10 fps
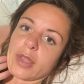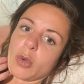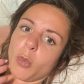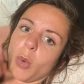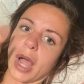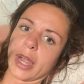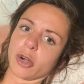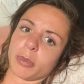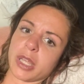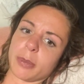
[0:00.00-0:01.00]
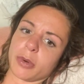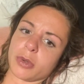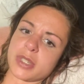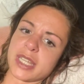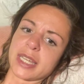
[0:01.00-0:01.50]
Like why are
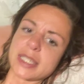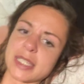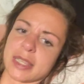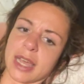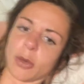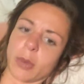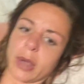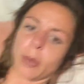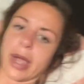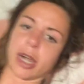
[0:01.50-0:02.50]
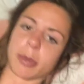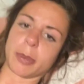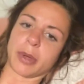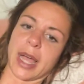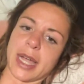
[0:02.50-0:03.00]
people dancing that way? Why are
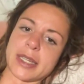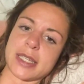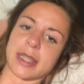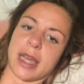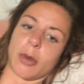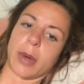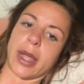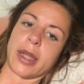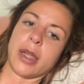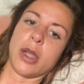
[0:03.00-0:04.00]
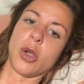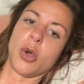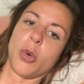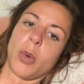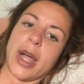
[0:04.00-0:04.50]
people acting that way?
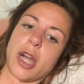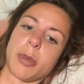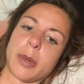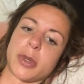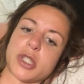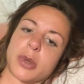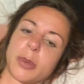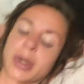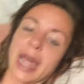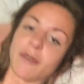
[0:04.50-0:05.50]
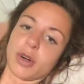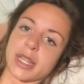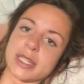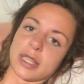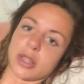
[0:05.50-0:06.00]
Why are people doing whatever
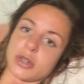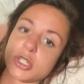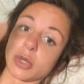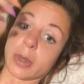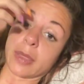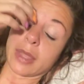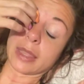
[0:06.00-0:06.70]
it is that they're doing?